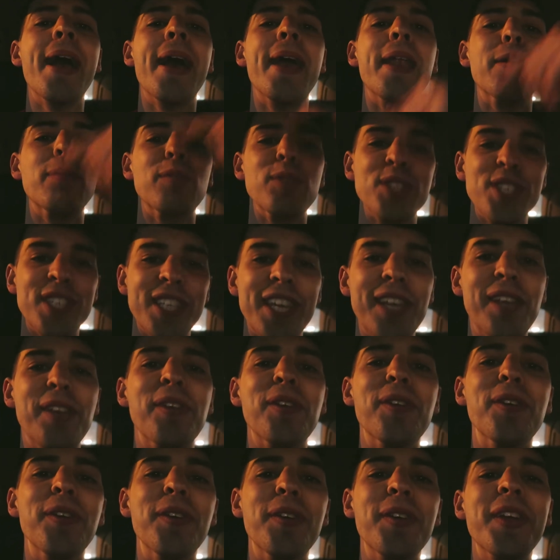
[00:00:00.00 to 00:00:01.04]
and I will see
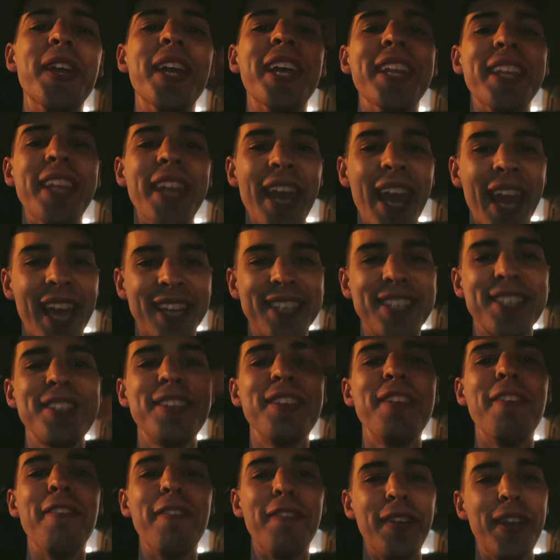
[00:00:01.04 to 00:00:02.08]
you in the next
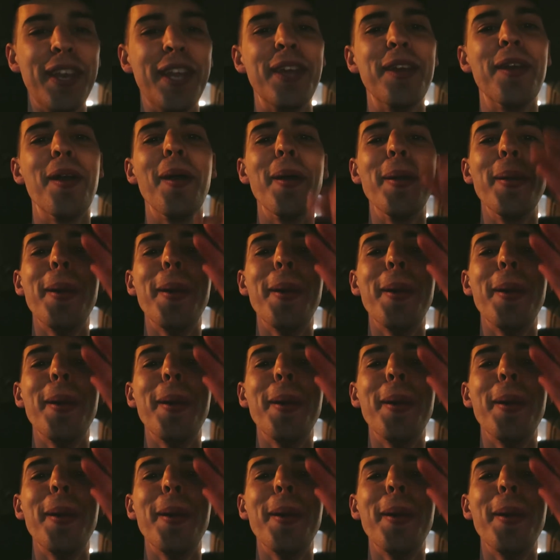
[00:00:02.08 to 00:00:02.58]
video.